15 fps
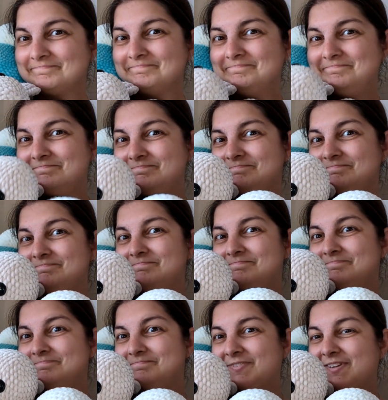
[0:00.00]

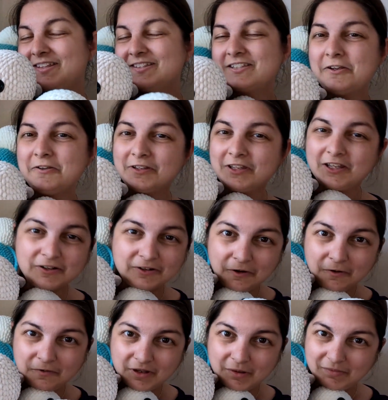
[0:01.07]
So, King
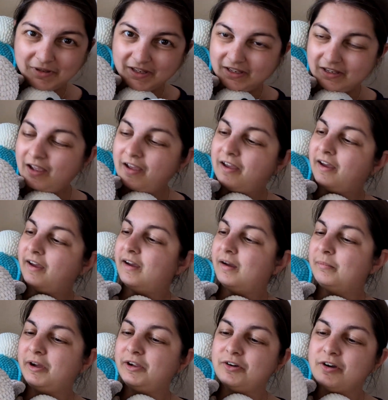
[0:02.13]
Cole Yummy.
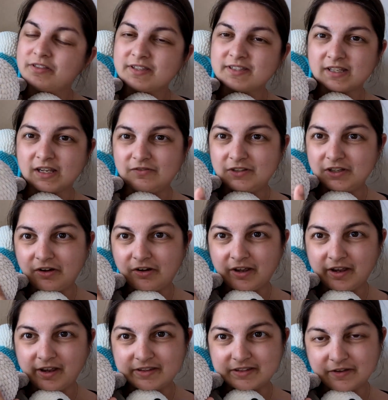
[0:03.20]
I got the safety
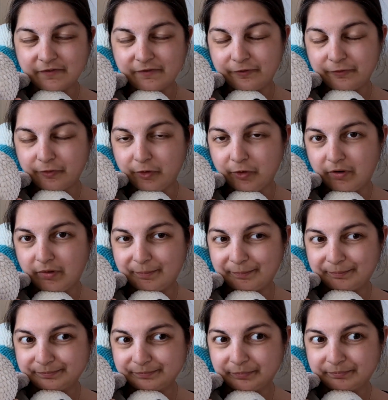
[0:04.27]
eyes
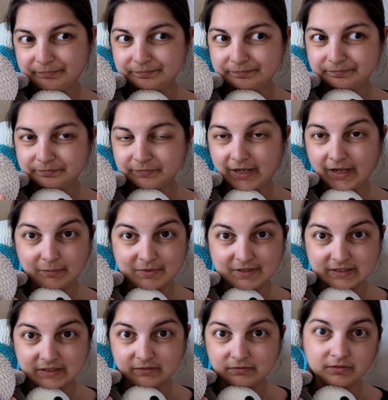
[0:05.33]
from
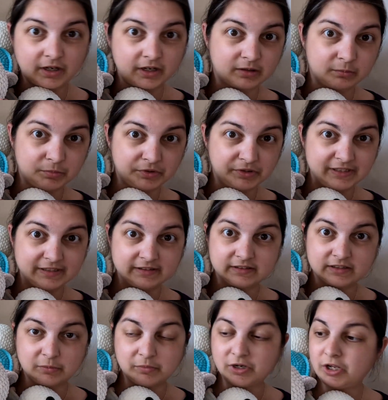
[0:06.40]
Amazon. I can put the link
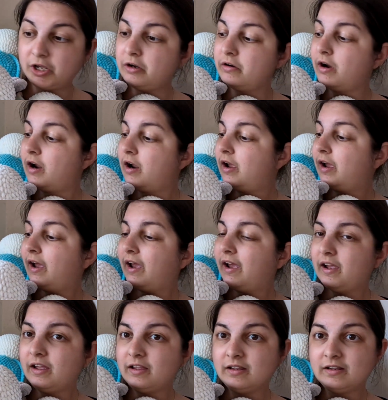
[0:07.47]
down below.
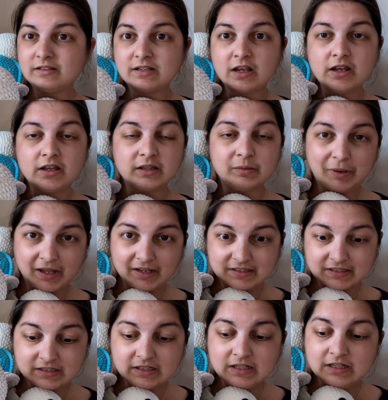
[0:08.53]
And the
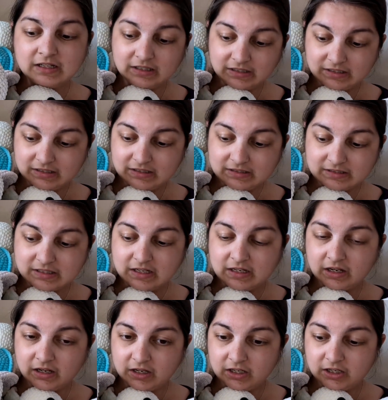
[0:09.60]
pattern is
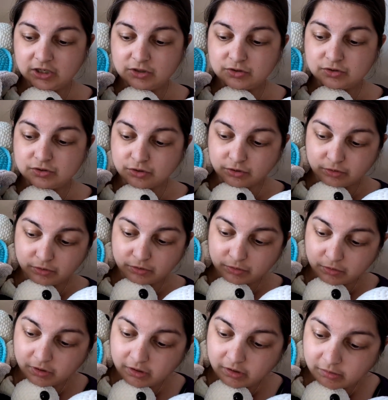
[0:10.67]
a
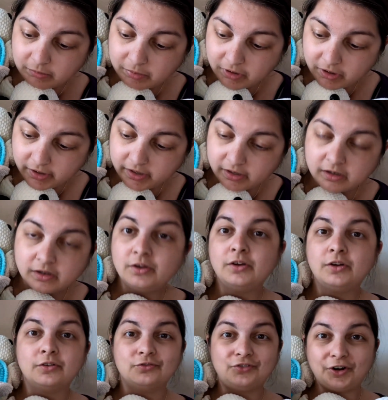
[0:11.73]
tutorial by
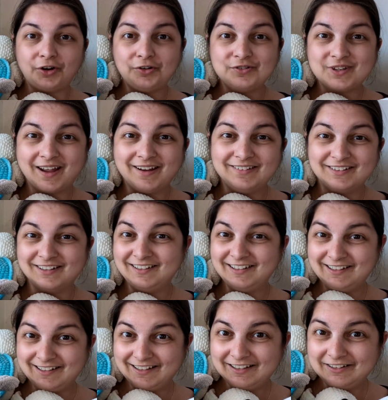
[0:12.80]
Rose and
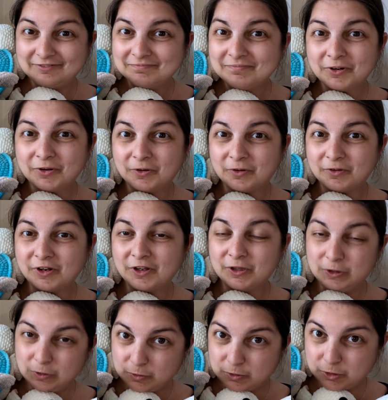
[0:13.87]
Lily on
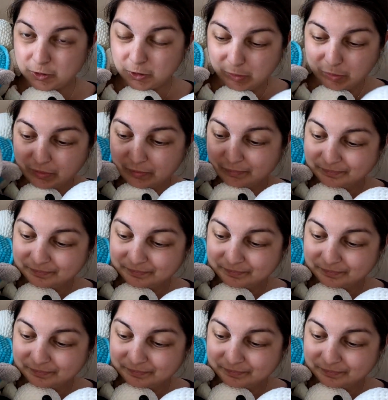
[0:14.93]
YouTube.